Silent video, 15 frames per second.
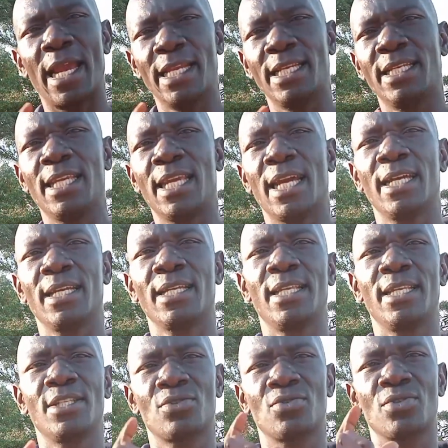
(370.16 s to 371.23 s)
idea
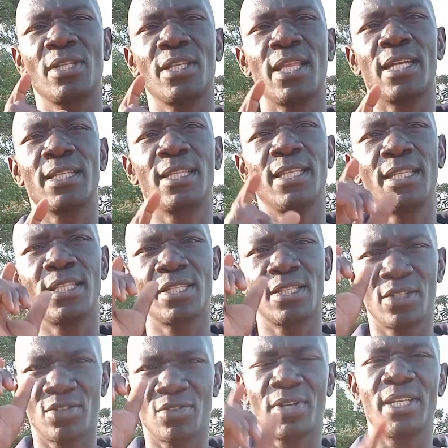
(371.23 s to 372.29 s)
is to see that
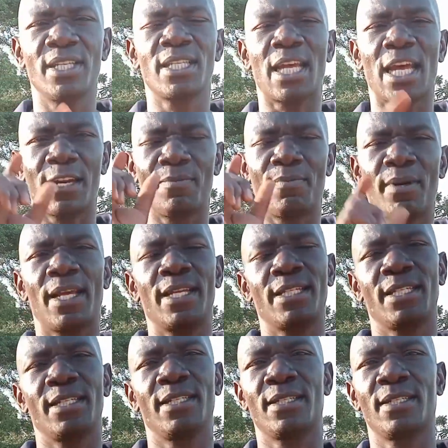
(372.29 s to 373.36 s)
these trees are
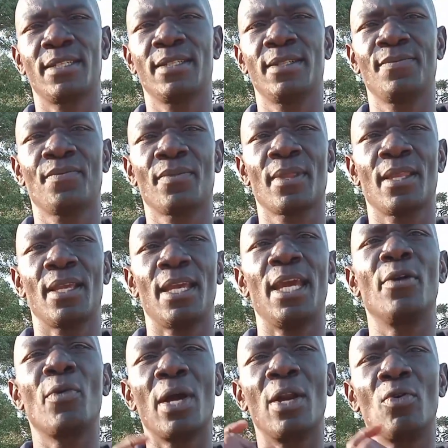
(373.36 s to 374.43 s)
planted.
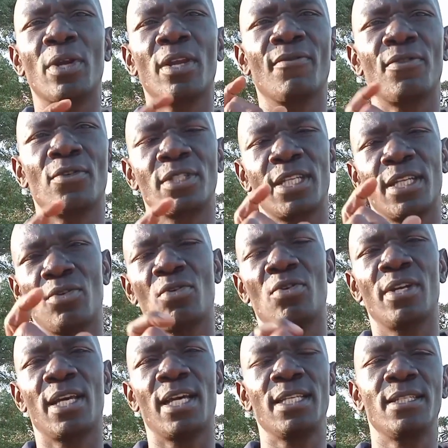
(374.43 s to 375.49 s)
And we are looking for
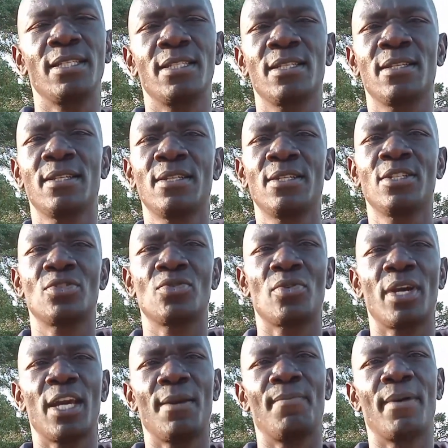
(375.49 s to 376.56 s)
stakeholders to
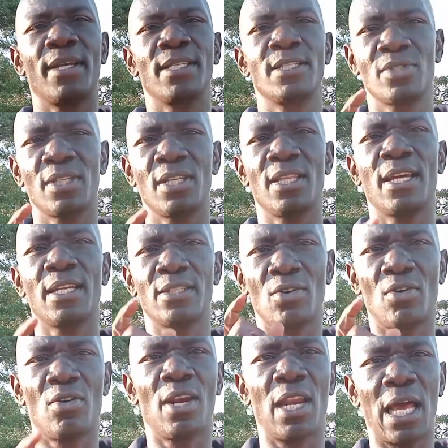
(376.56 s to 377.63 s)
help us see that
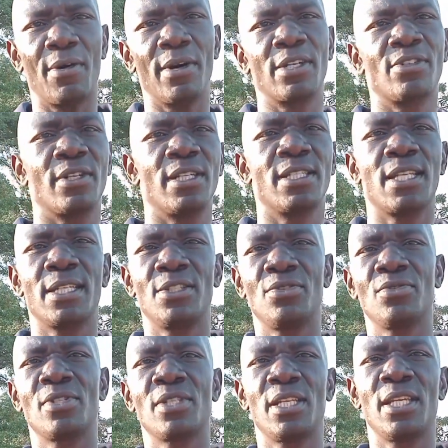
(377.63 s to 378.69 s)
all our trees that
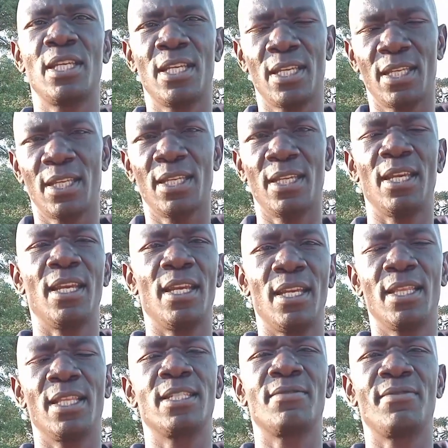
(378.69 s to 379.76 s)
you see
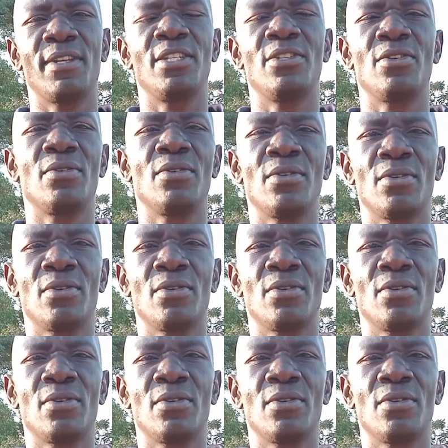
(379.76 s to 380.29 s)
in this video